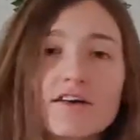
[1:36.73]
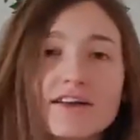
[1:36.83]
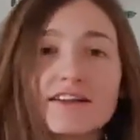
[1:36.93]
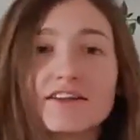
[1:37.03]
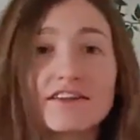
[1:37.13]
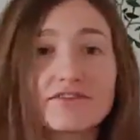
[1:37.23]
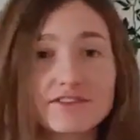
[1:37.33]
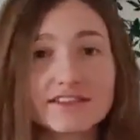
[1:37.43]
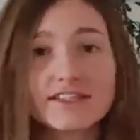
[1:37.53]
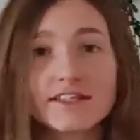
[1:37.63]
on the
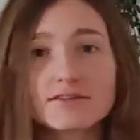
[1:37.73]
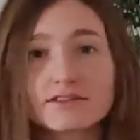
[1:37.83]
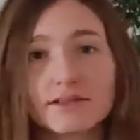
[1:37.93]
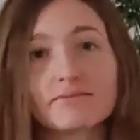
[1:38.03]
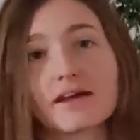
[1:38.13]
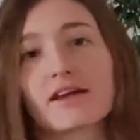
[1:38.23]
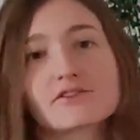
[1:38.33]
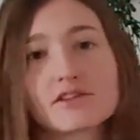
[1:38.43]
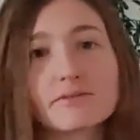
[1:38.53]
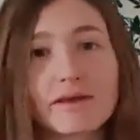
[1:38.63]
different skills that
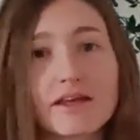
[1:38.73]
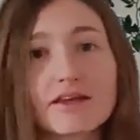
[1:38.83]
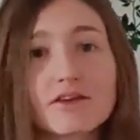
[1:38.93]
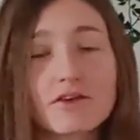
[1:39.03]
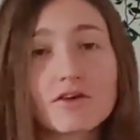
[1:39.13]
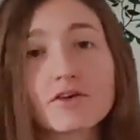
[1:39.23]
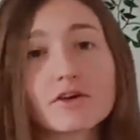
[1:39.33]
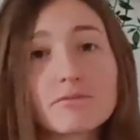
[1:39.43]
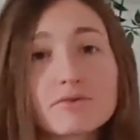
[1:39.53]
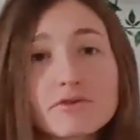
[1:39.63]
actually make
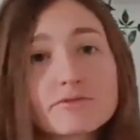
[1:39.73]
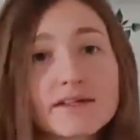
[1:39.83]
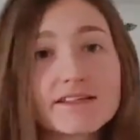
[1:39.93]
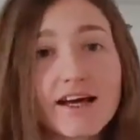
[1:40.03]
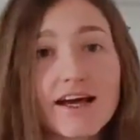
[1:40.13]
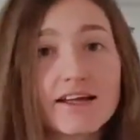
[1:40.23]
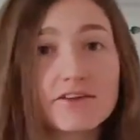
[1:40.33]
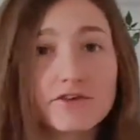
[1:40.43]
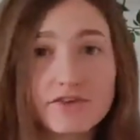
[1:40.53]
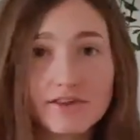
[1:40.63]
your improvement
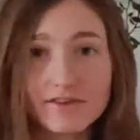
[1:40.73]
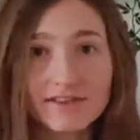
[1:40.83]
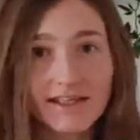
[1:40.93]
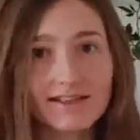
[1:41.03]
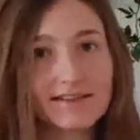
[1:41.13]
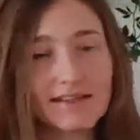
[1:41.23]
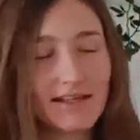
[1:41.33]
and your skill set.